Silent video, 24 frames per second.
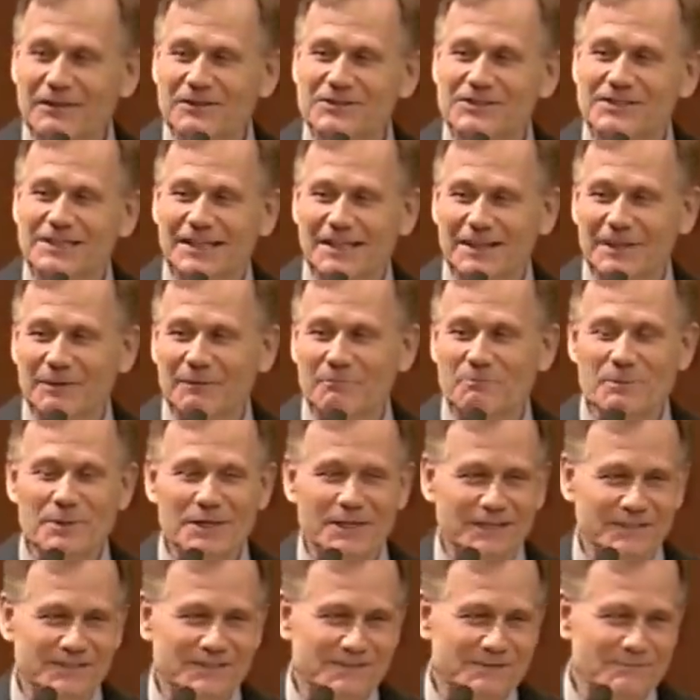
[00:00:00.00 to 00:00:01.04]
singing
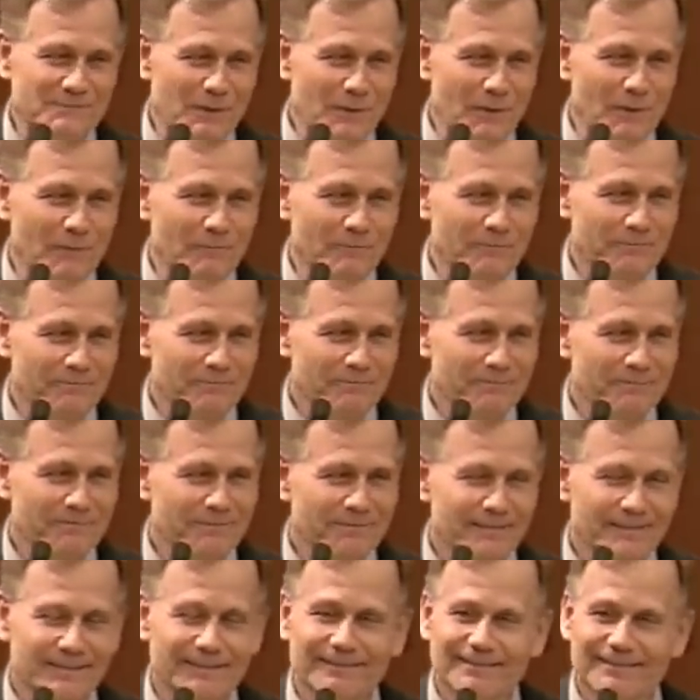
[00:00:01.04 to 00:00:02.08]
pianissimo.
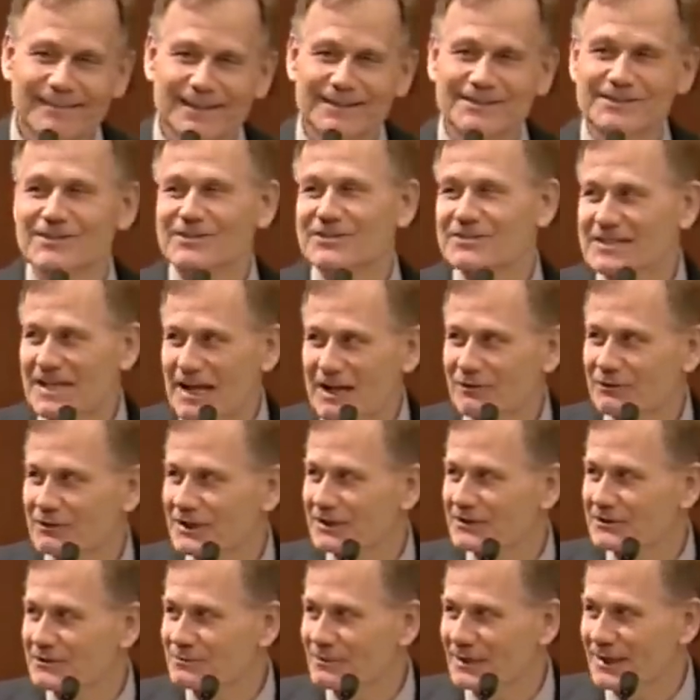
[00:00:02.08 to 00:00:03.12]
That's
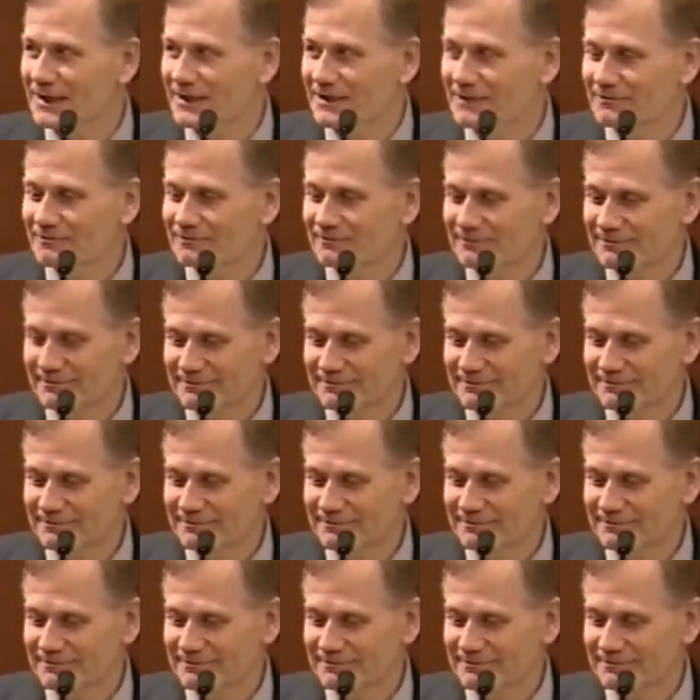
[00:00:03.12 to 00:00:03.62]
astounding to me.